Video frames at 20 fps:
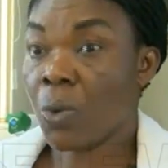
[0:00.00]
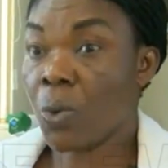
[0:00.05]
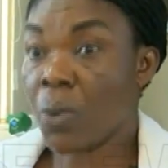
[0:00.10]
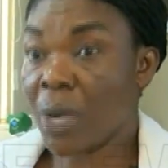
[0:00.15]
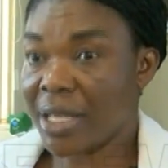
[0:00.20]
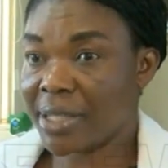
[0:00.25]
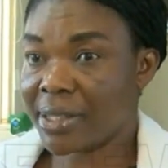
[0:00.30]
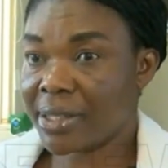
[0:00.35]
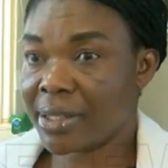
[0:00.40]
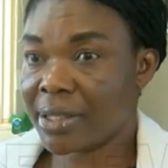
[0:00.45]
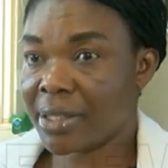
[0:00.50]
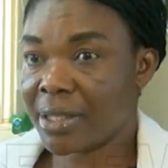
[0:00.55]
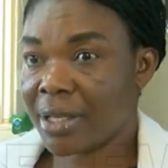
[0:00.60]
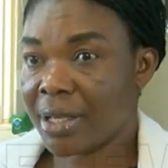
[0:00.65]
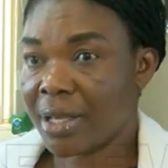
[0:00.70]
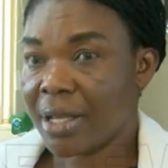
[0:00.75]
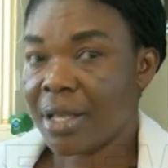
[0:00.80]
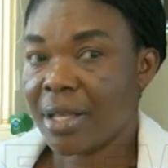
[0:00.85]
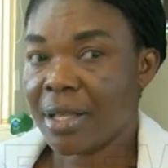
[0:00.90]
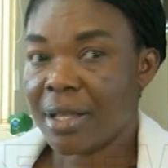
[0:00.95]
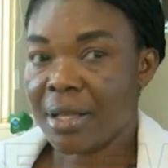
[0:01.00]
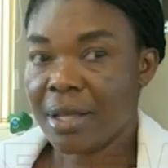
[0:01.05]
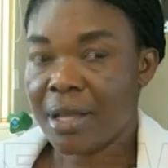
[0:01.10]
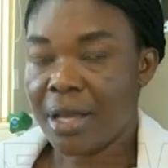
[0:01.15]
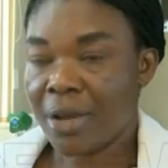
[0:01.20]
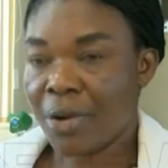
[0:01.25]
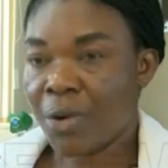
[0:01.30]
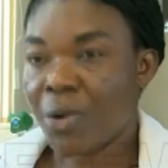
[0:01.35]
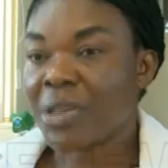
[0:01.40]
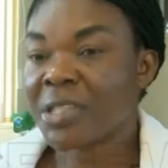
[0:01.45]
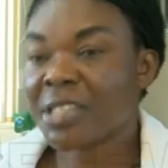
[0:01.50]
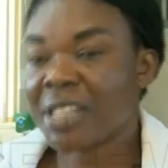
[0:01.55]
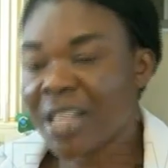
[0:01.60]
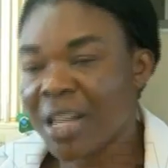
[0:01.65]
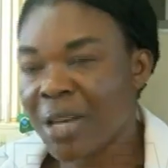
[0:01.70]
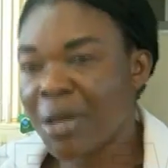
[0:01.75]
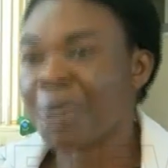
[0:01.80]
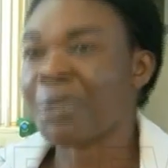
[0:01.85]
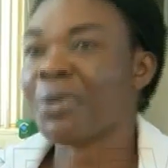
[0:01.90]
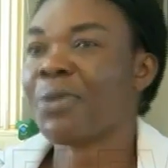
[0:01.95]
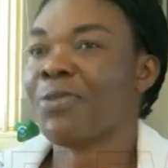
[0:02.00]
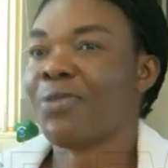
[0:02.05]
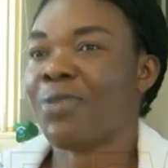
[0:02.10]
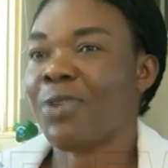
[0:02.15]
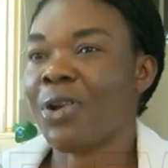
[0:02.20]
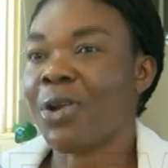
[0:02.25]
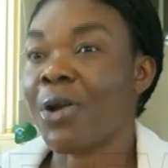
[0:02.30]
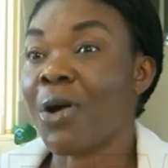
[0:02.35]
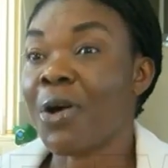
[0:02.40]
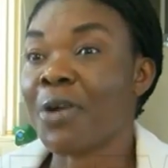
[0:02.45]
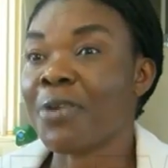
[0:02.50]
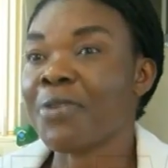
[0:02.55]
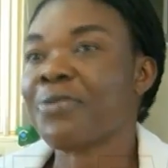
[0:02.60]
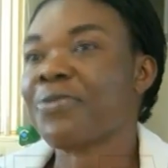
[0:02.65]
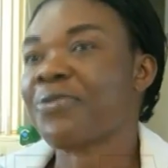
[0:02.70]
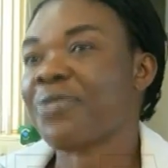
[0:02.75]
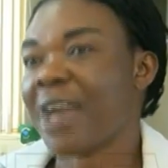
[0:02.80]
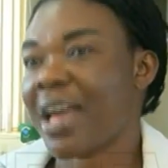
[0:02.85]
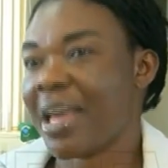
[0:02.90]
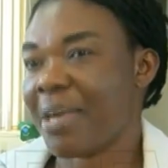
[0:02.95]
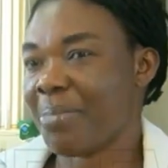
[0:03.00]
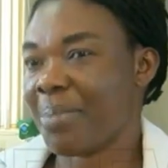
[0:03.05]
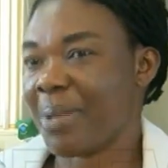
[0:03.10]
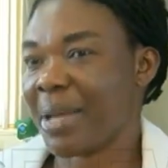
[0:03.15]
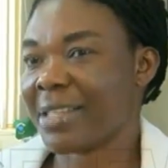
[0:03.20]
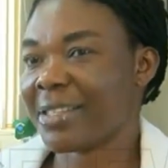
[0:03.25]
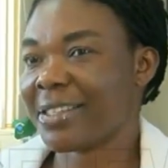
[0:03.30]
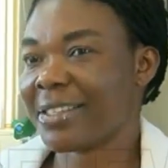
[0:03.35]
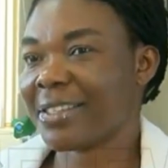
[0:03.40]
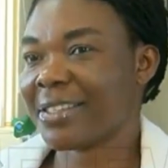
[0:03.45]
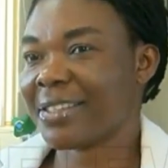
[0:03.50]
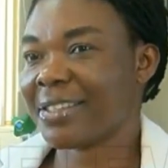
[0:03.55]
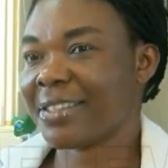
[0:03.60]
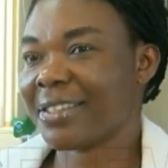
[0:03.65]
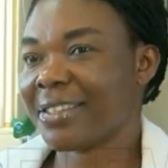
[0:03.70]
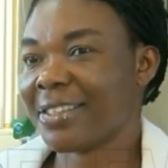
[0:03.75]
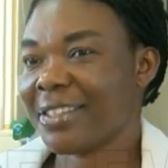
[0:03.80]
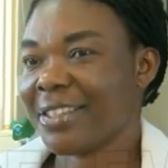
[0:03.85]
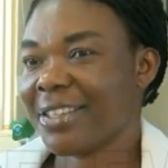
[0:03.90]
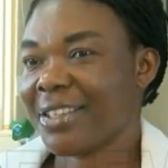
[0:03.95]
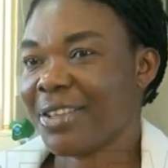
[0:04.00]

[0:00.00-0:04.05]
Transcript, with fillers: waste contain a lot of long fibers.